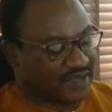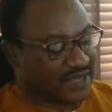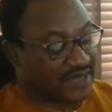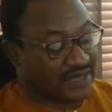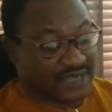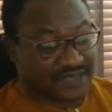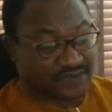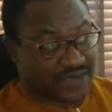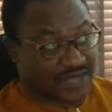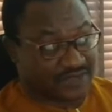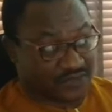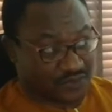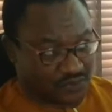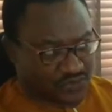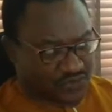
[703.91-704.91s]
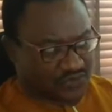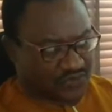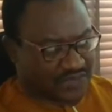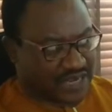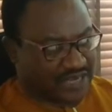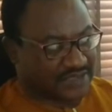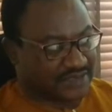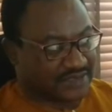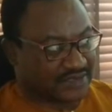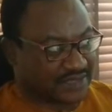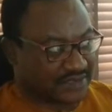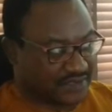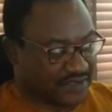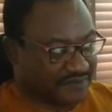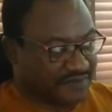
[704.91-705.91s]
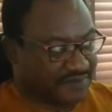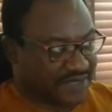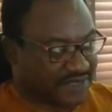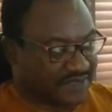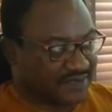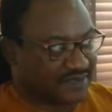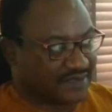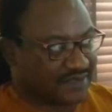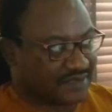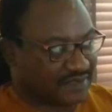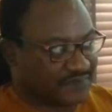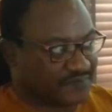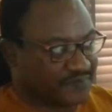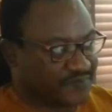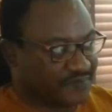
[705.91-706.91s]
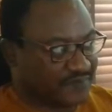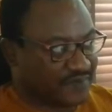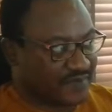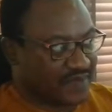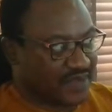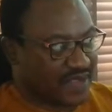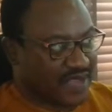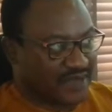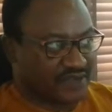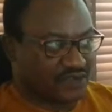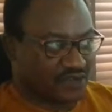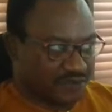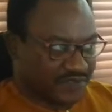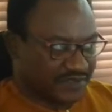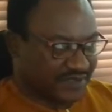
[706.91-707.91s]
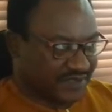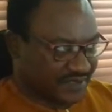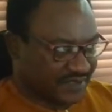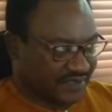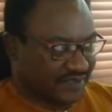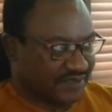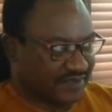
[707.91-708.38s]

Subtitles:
and that's why I told you that the state government had a committee.